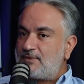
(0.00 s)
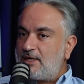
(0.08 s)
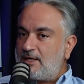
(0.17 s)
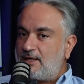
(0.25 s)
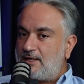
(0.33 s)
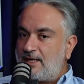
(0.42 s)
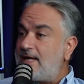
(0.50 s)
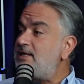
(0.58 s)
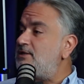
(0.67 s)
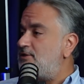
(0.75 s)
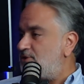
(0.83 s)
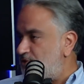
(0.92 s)

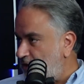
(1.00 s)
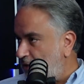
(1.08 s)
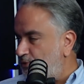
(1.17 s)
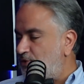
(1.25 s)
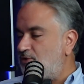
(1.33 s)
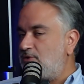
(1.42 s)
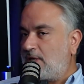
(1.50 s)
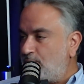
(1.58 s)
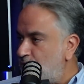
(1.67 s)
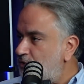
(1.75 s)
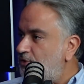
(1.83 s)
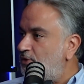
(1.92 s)
heritage, I would
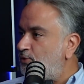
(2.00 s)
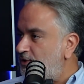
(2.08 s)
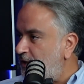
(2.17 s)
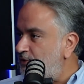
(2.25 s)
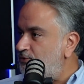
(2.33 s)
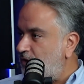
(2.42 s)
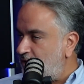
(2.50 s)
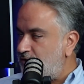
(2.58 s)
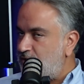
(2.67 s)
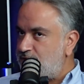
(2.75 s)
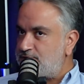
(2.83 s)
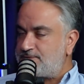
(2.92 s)
call what I do
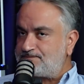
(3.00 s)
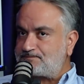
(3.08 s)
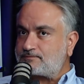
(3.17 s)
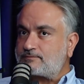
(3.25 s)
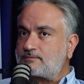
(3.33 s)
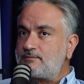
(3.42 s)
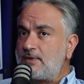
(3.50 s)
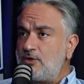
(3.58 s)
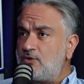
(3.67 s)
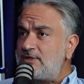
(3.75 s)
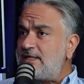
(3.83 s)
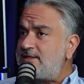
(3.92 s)
heritage.
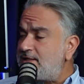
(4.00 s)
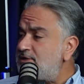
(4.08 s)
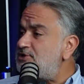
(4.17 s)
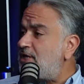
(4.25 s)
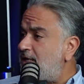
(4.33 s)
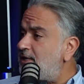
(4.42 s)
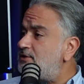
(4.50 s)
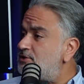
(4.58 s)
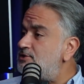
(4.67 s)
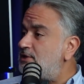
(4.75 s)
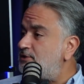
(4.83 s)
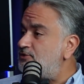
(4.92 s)
All that rich
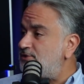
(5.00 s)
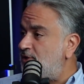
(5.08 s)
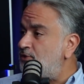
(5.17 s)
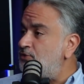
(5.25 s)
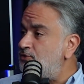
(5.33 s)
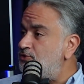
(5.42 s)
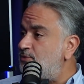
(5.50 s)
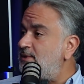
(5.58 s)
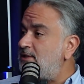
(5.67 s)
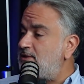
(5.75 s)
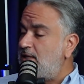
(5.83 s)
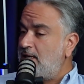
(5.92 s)
heritage that you see on YouTube
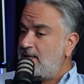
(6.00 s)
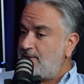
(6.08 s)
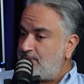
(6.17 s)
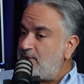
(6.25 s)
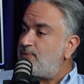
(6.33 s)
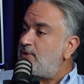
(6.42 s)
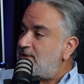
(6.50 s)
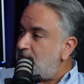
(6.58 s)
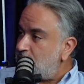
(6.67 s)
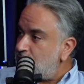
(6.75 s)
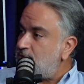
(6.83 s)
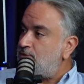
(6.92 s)
that people
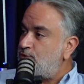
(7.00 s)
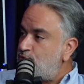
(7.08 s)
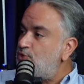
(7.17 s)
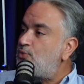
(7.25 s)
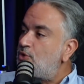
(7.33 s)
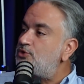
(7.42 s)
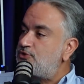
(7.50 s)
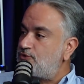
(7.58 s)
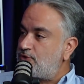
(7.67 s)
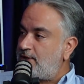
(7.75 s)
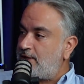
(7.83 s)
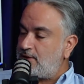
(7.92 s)
do watch
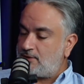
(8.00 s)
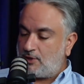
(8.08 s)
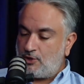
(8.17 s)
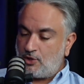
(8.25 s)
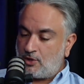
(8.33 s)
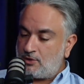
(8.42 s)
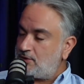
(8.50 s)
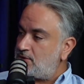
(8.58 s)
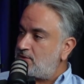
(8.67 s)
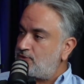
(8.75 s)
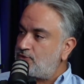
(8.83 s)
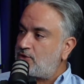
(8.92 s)
today, young
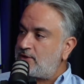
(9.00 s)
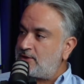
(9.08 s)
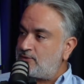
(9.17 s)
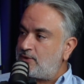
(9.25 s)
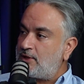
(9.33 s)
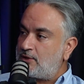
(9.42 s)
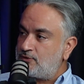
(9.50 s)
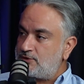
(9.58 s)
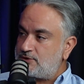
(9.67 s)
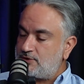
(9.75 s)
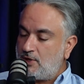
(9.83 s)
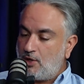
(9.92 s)
to connect with their
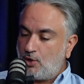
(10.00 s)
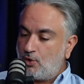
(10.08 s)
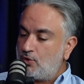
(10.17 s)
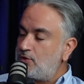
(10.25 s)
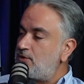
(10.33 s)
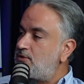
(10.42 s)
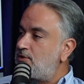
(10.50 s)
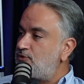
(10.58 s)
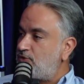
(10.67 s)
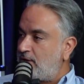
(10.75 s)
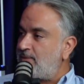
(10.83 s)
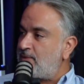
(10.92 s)
roots, old
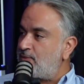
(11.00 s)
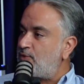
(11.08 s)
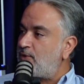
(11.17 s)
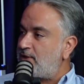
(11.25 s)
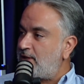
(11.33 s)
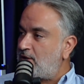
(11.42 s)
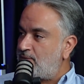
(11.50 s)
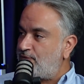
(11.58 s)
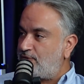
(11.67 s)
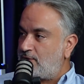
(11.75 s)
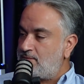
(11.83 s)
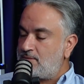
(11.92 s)
to remember where they come
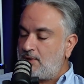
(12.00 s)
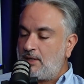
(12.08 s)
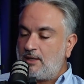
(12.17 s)
from,